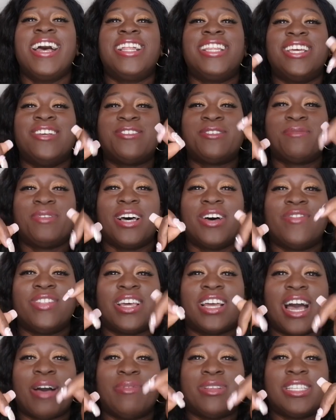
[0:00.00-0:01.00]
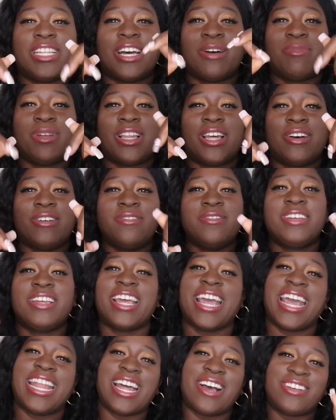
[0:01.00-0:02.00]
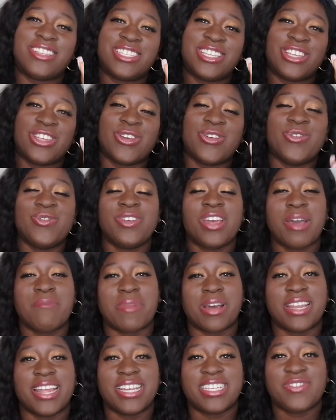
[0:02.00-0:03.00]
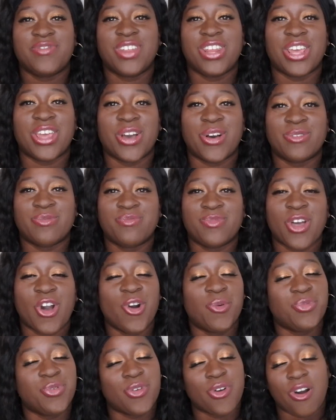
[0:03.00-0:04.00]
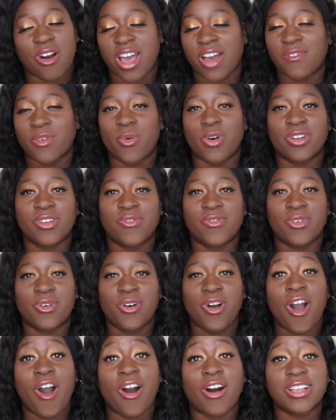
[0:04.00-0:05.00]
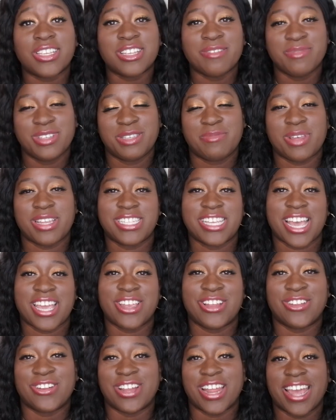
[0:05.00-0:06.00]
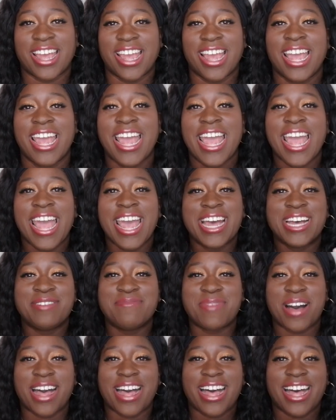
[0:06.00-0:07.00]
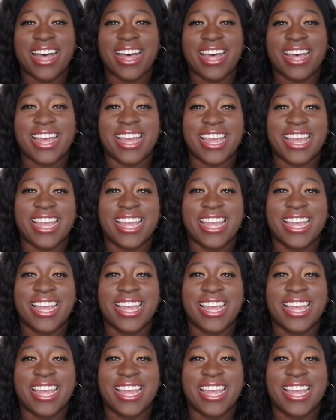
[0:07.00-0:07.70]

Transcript: leave some love in the comments down below and I'll see you in my next video. I hope you all have a wonderful, awesome, spectacular day. Bye.